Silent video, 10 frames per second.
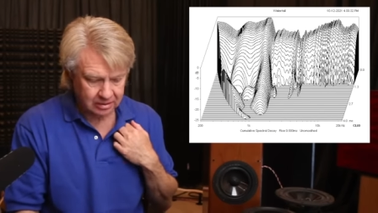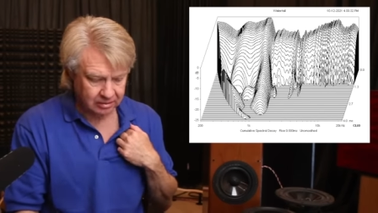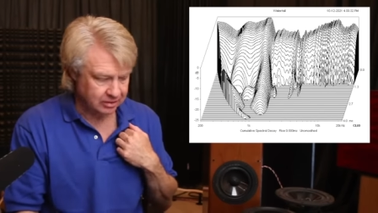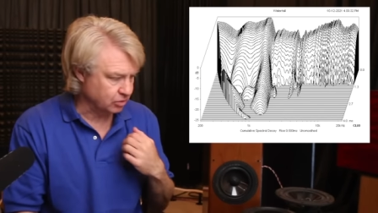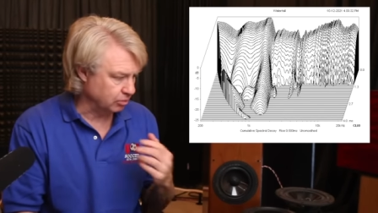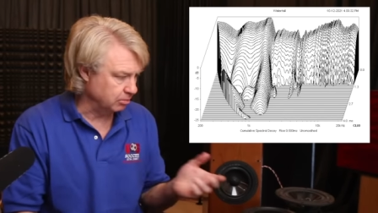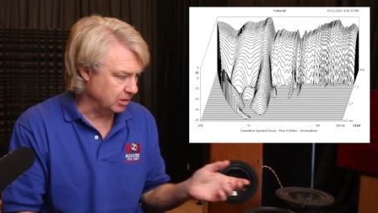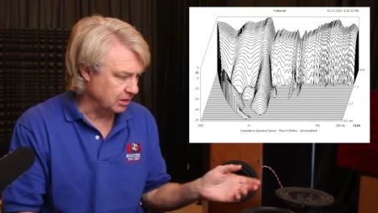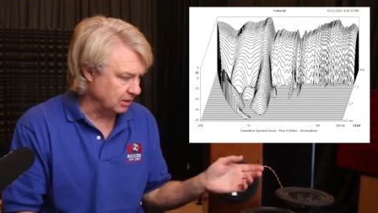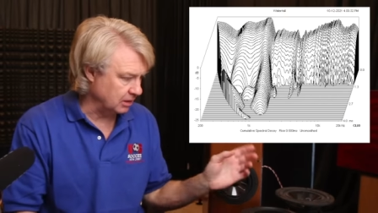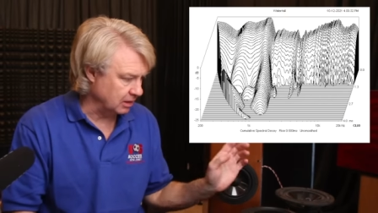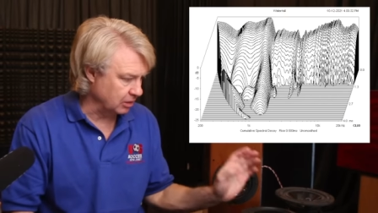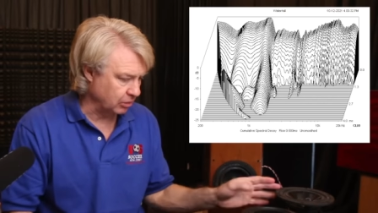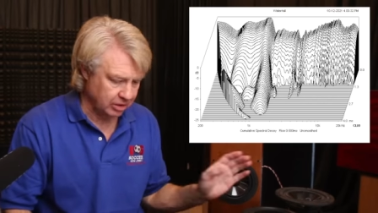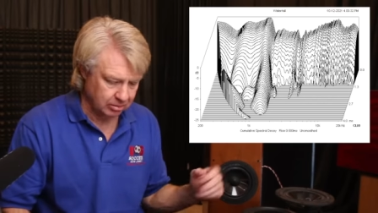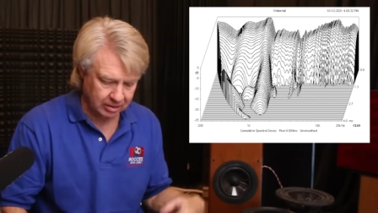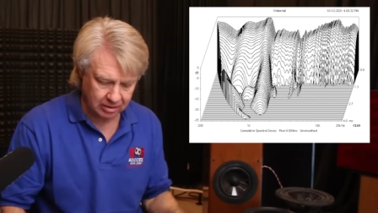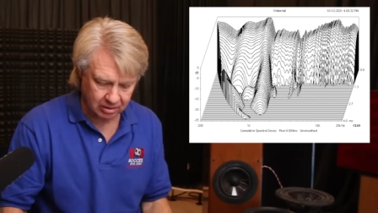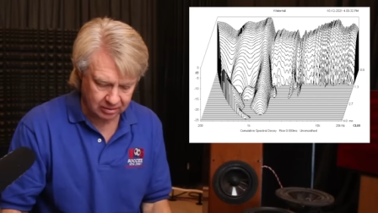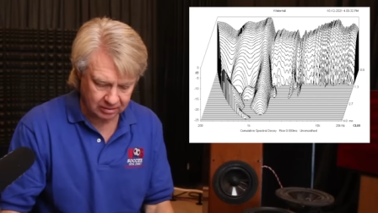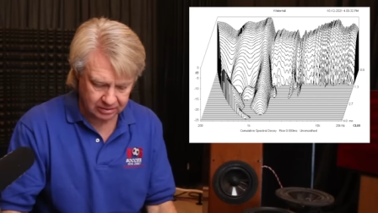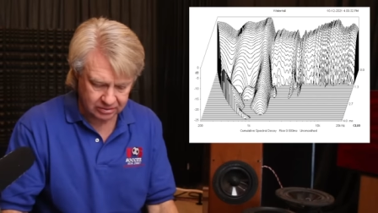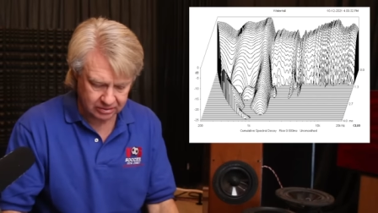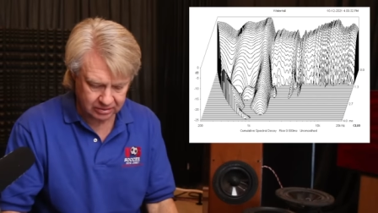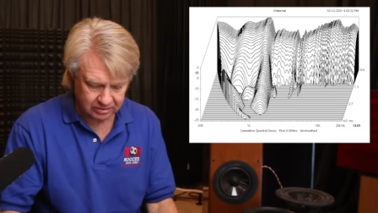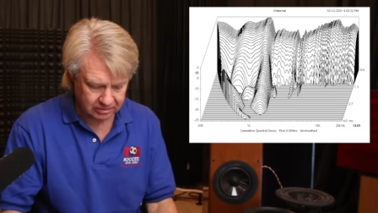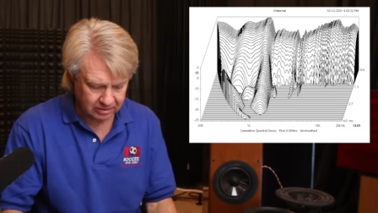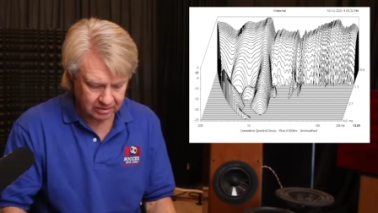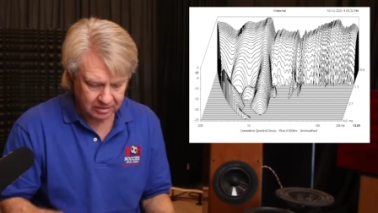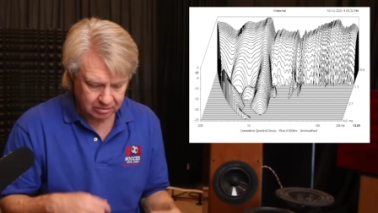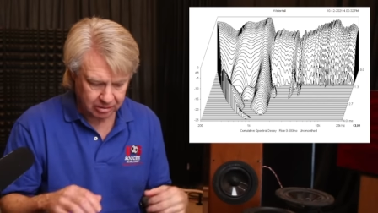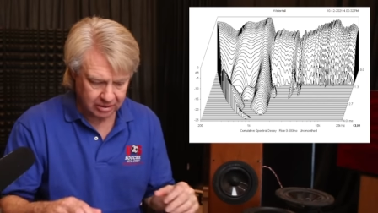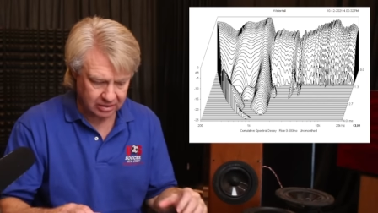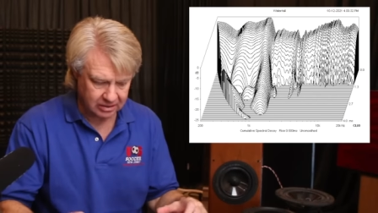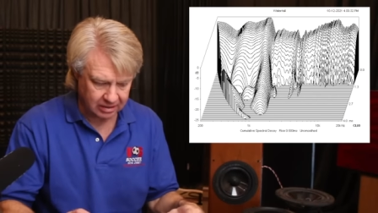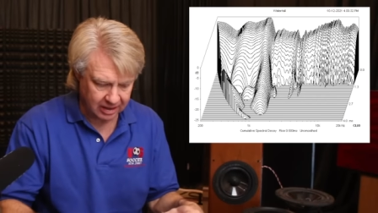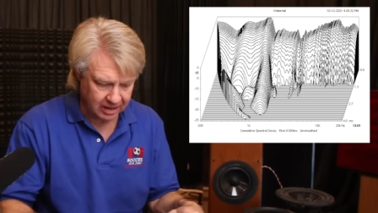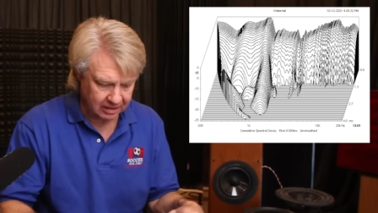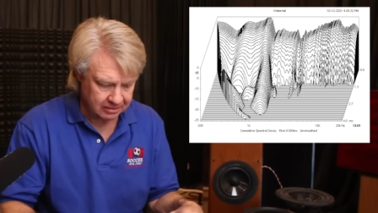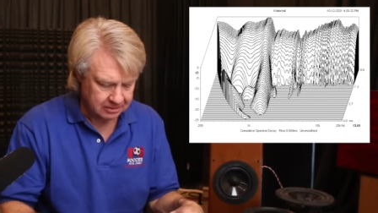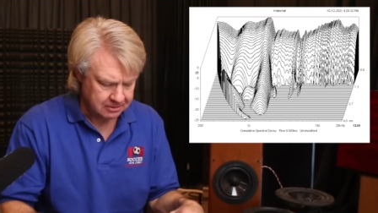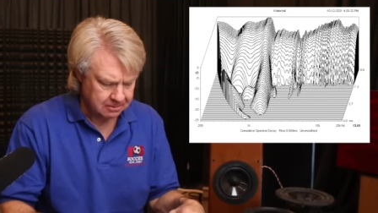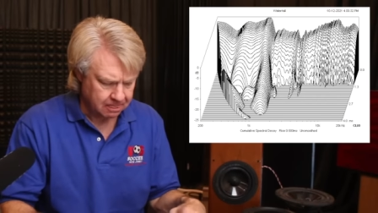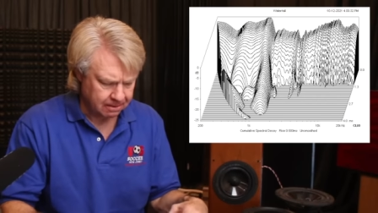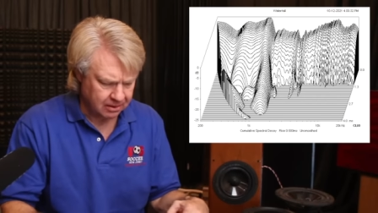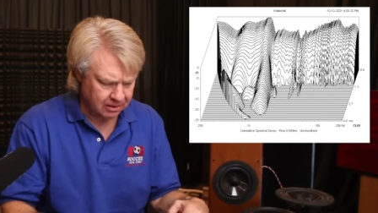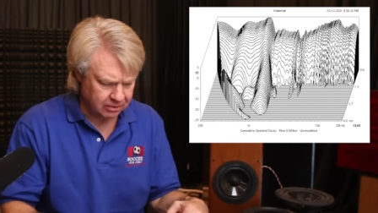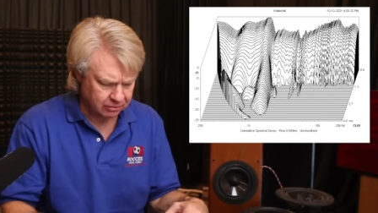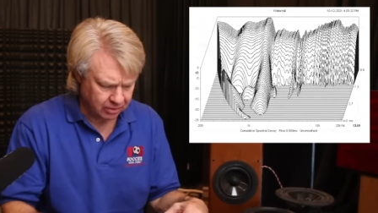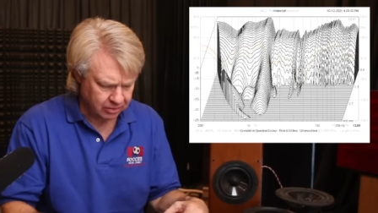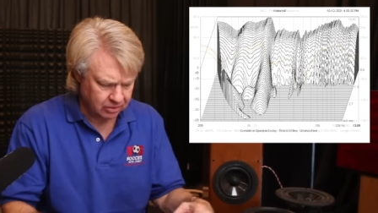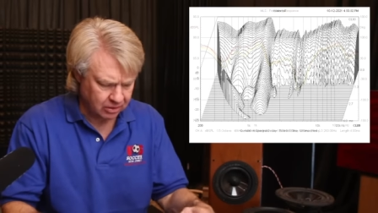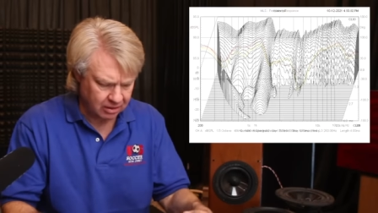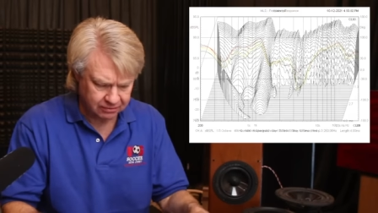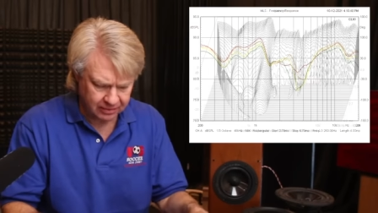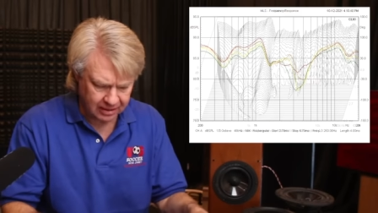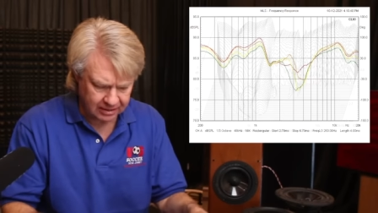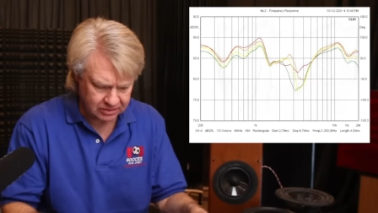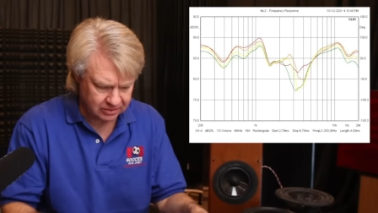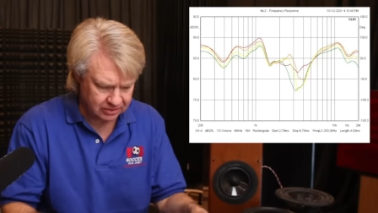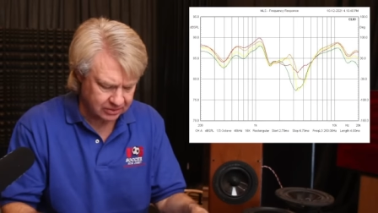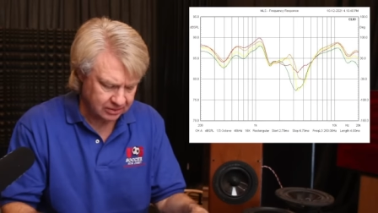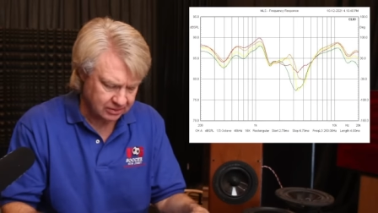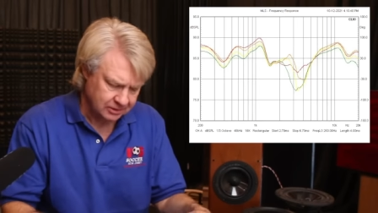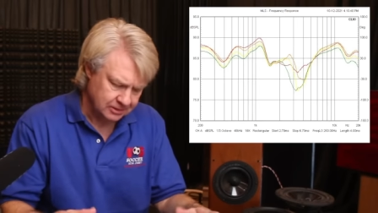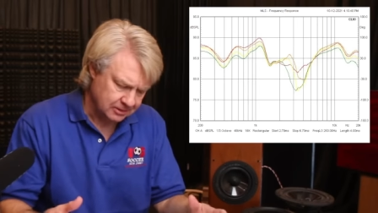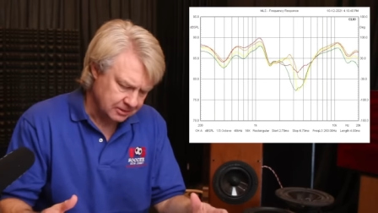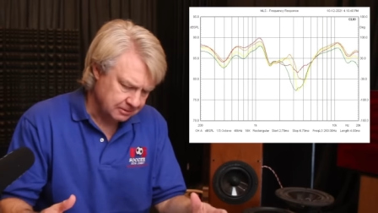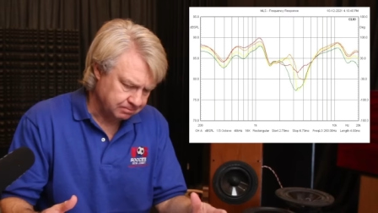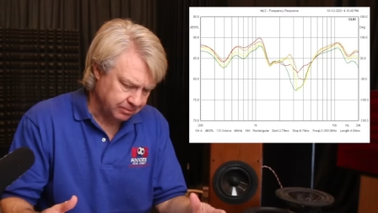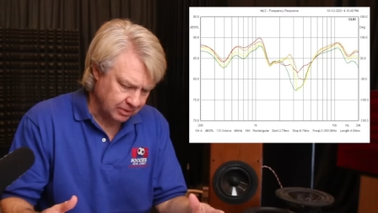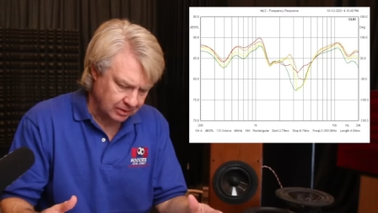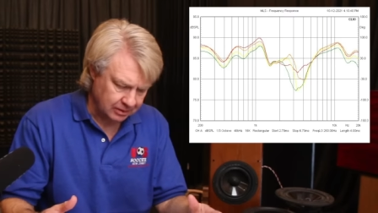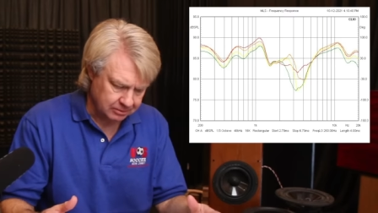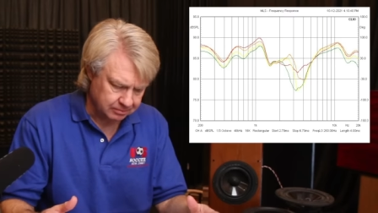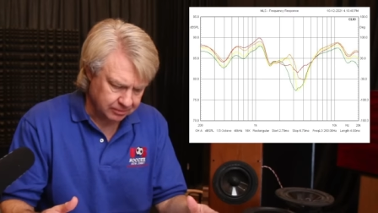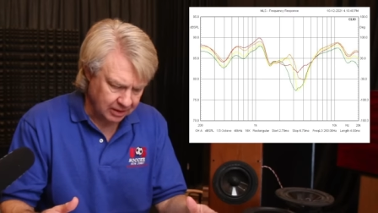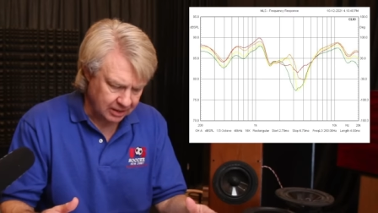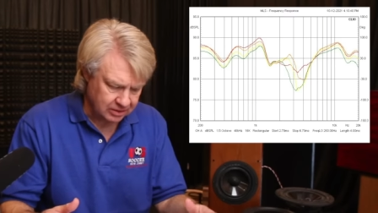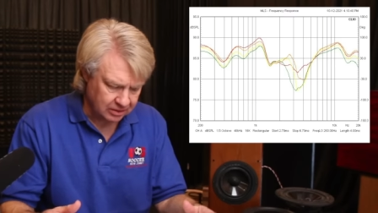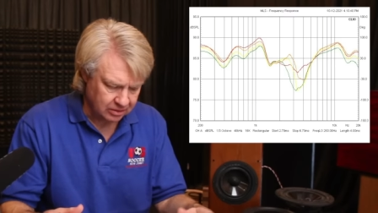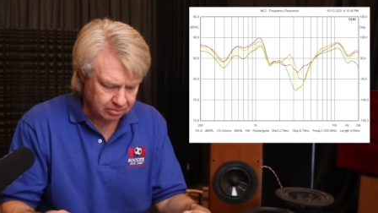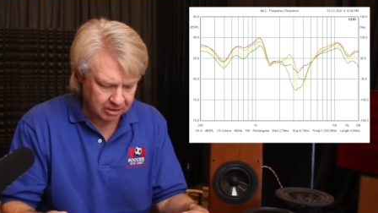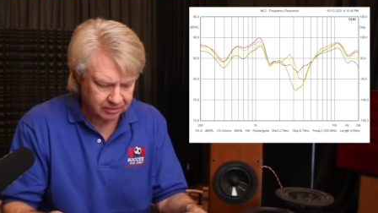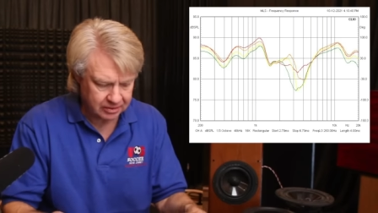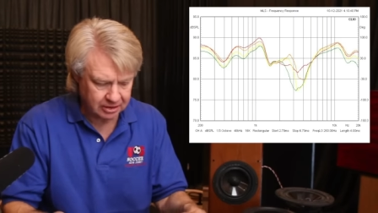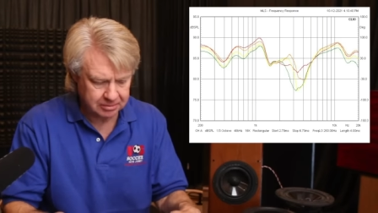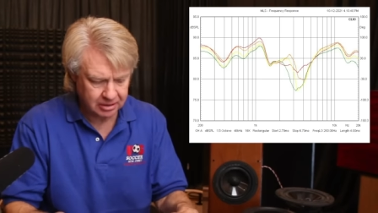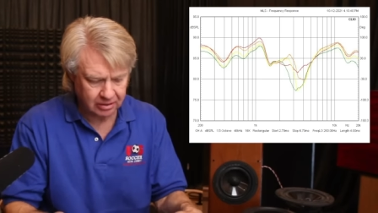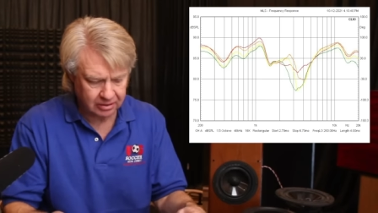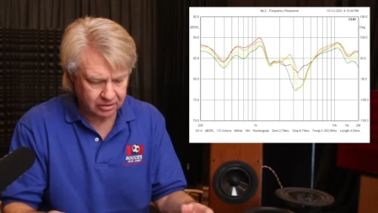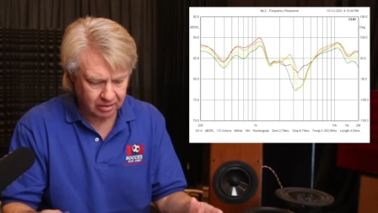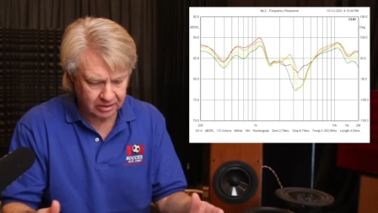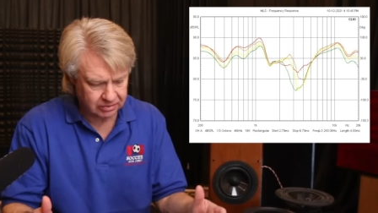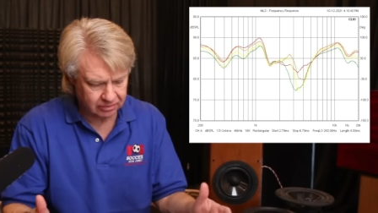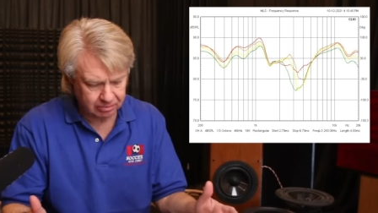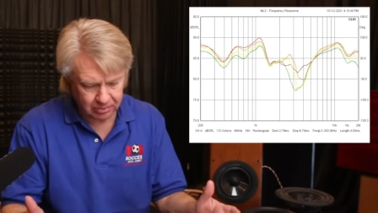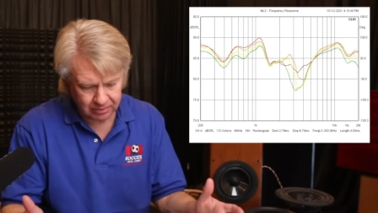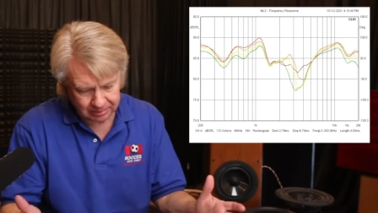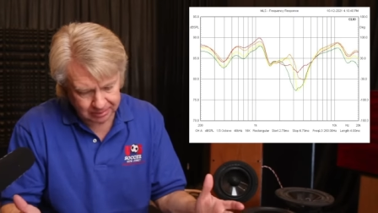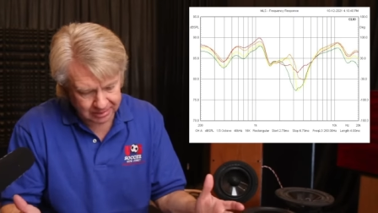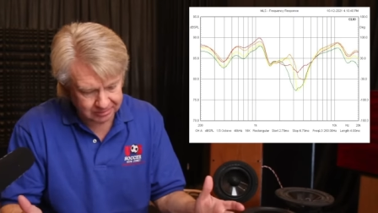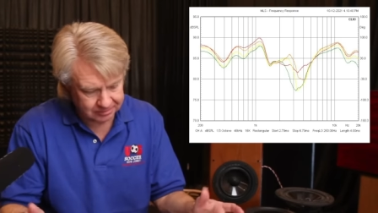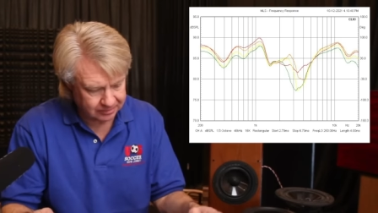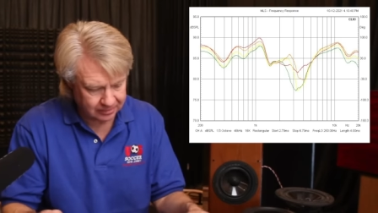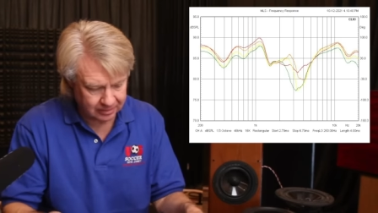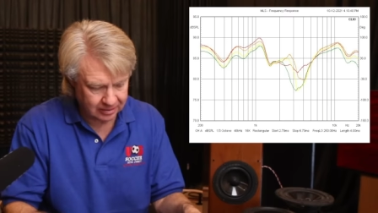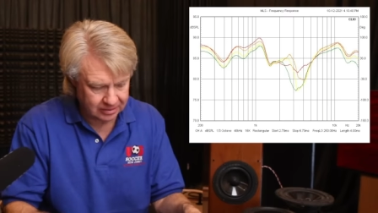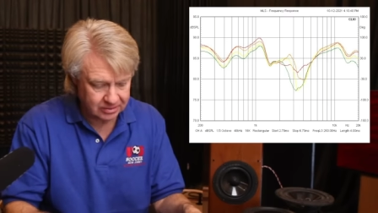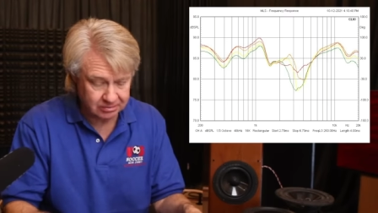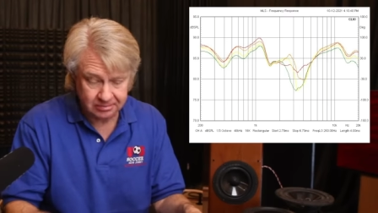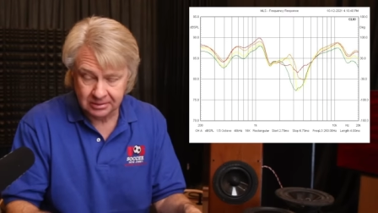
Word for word: This would be incredibly hard to listen to because of that. Uh, the vertical off axis um, has a little bit of a dipped area at the crossover point, but it's